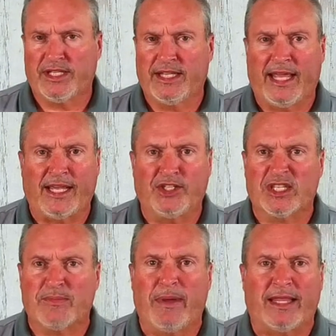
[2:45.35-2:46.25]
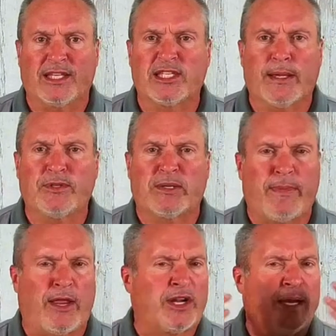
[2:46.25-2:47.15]
and they can just make the subject
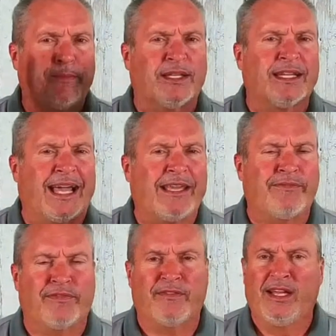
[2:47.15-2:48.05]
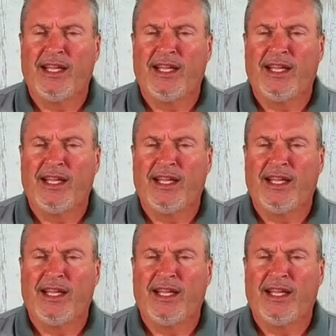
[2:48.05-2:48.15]
matter come to life.